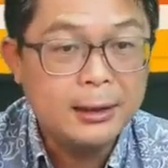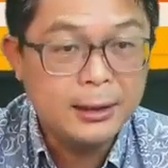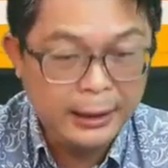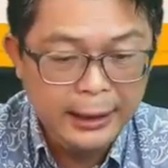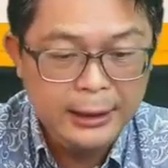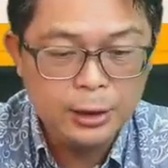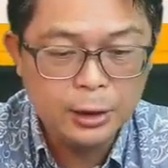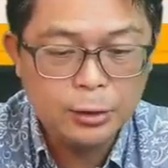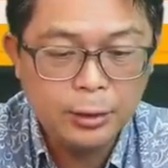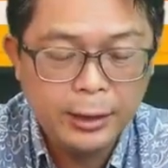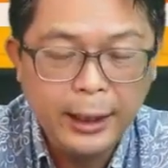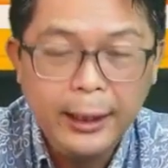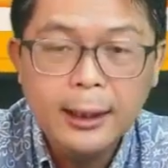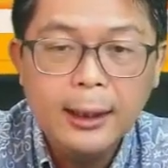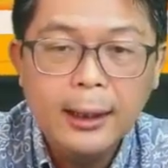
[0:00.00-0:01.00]
market
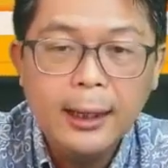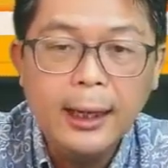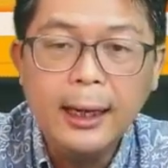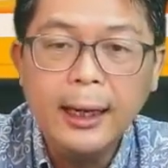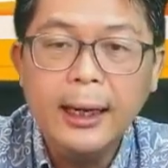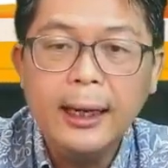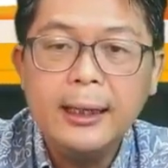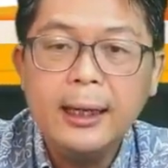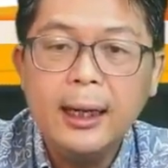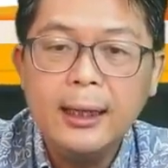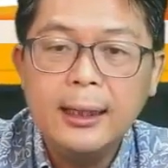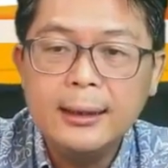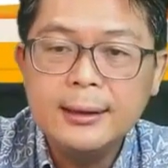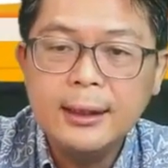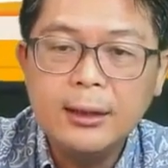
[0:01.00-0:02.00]
stages, okay,
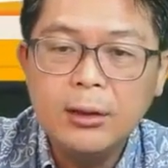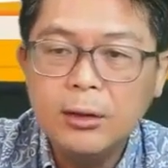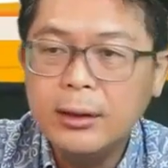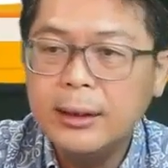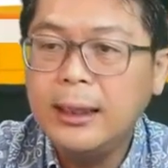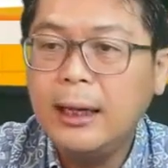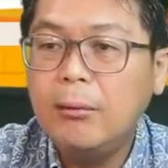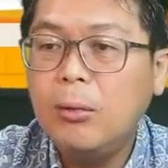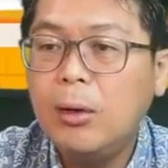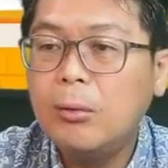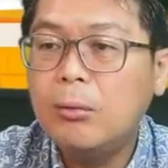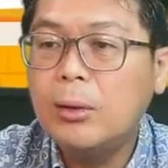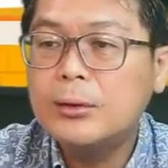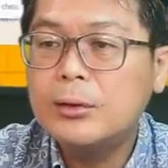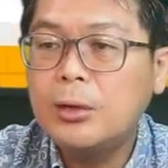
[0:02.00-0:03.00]
and let's take a look at
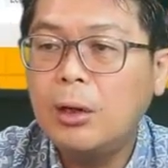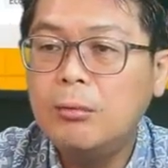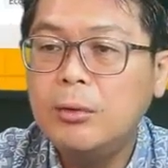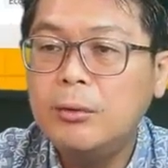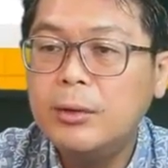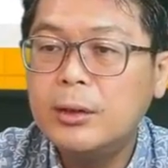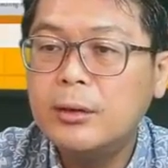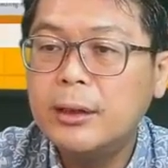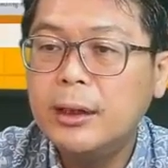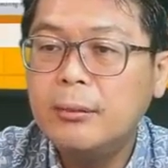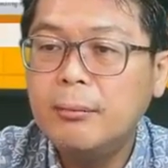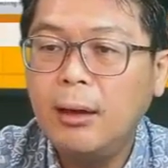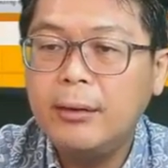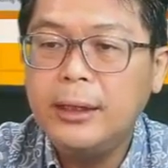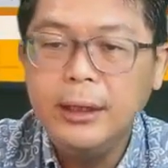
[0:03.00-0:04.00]
that one. What stock we were
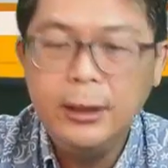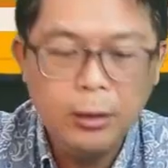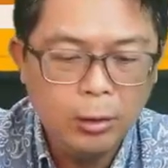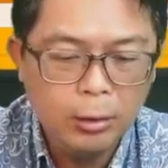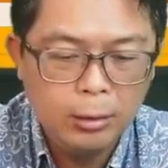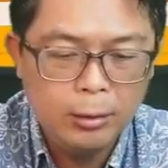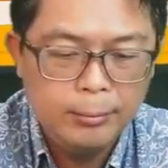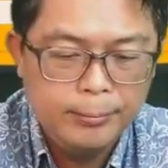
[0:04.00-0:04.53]
talking about?